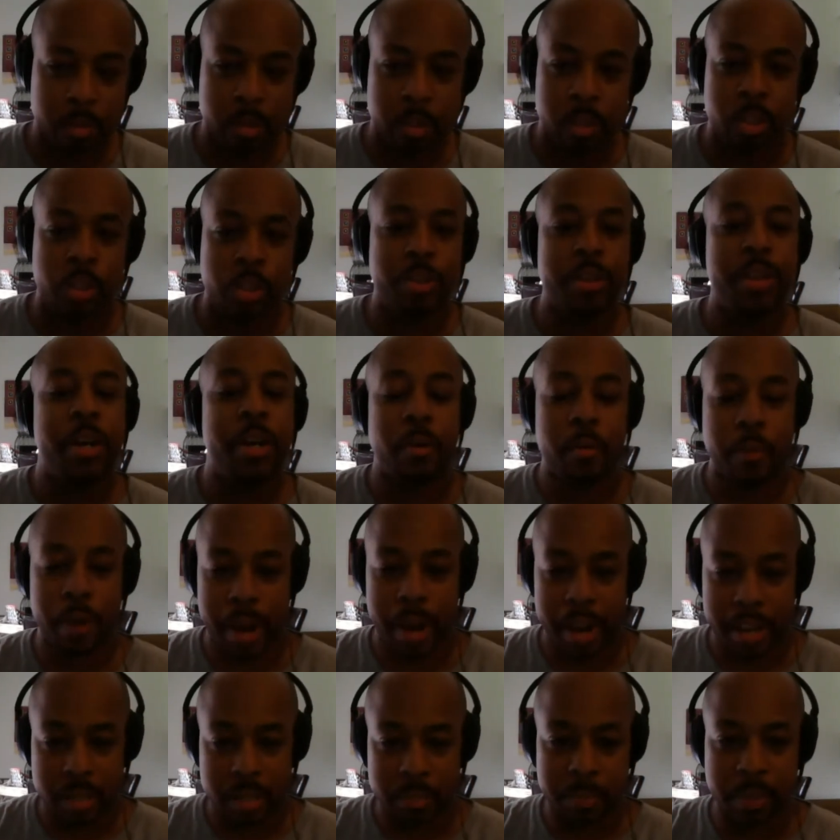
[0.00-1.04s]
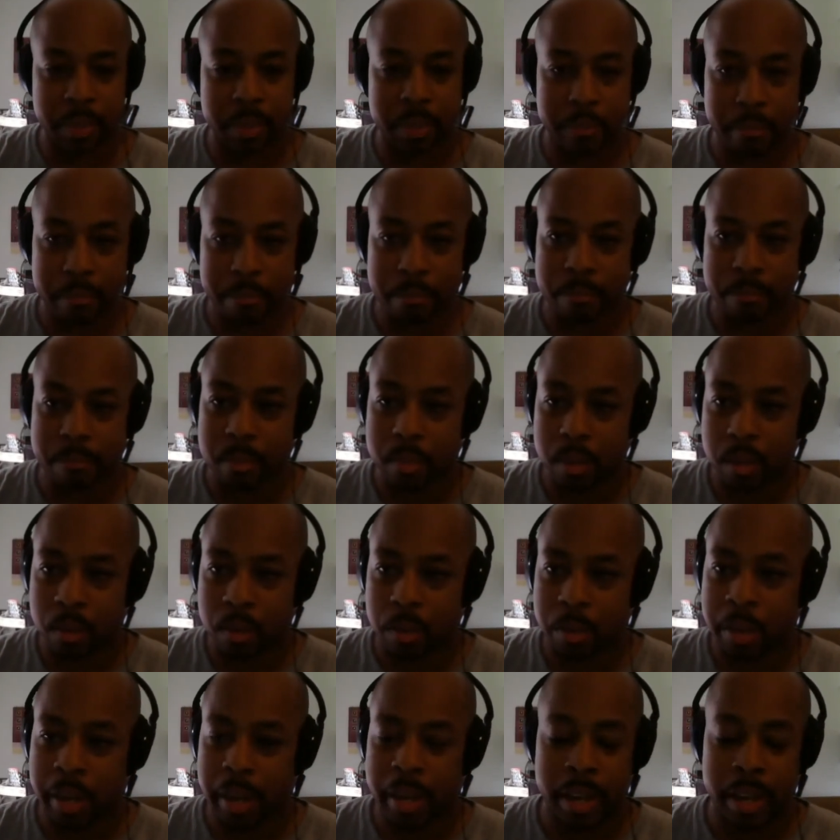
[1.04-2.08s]
street harassment.
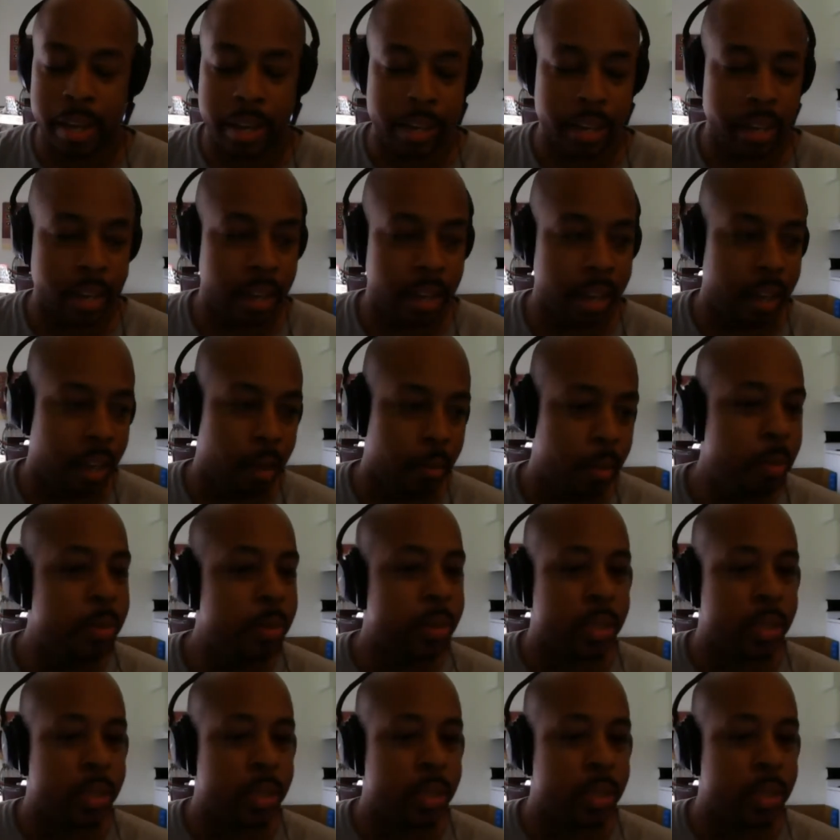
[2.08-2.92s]
Okay, like we were